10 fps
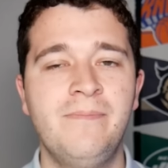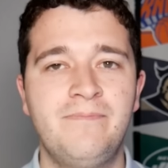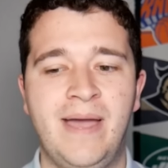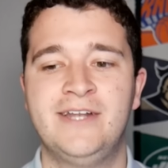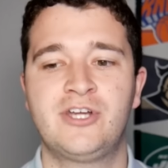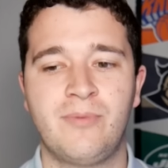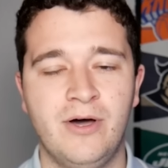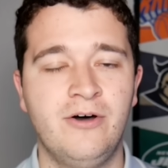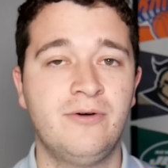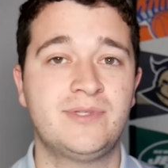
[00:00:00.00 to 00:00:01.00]
know him, Patrick
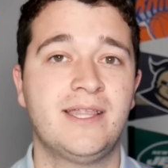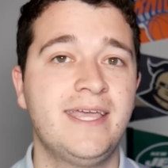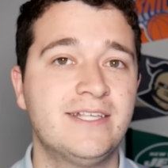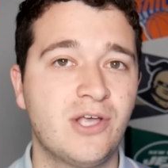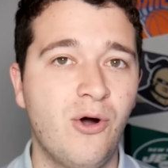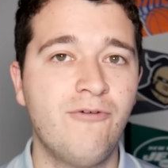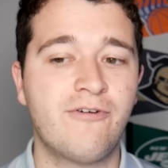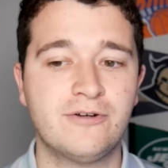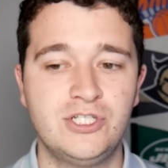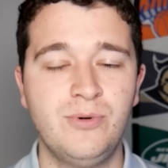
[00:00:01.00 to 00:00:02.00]
Mahomes. I like his
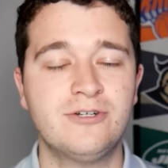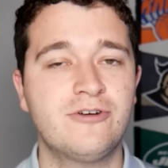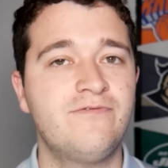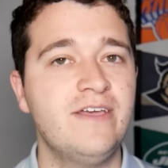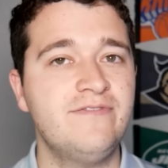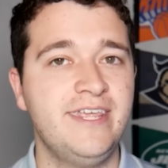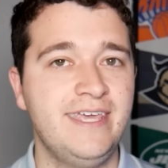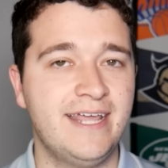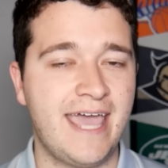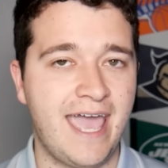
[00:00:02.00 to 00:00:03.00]
over
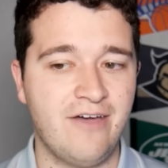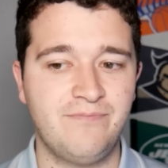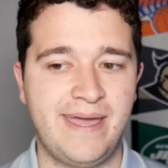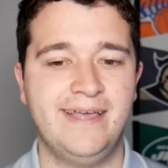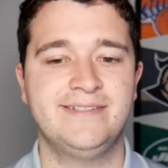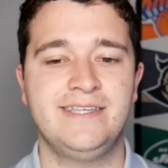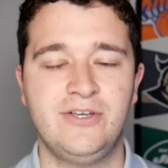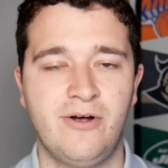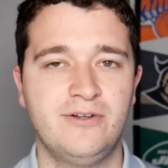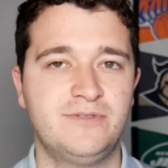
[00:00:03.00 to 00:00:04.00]
250.5
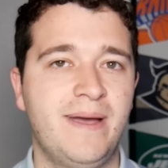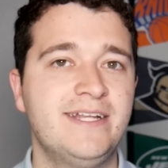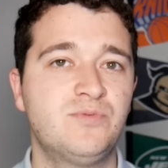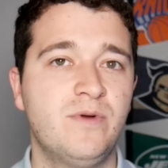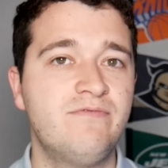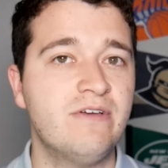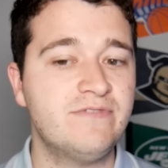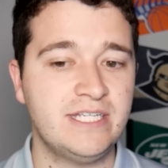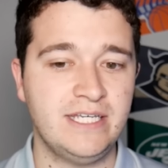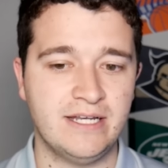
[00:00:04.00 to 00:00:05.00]
passing yards,
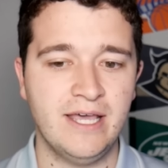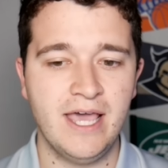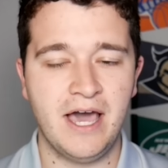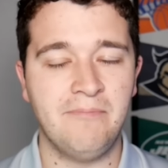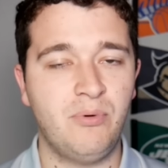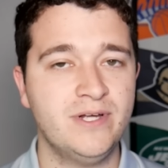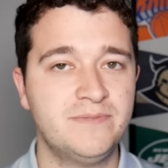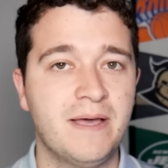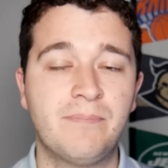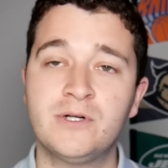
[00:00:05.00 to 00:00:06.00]
-115 on
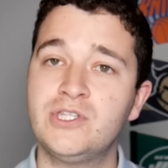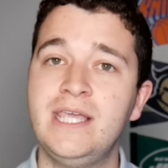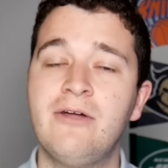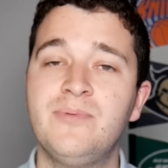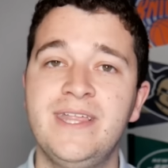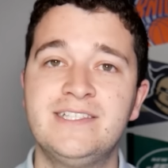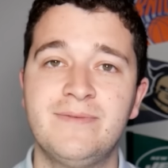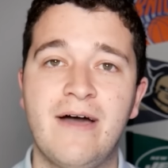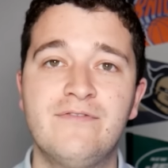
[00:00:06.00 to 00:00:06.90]
PointsBet. Personally, I would play this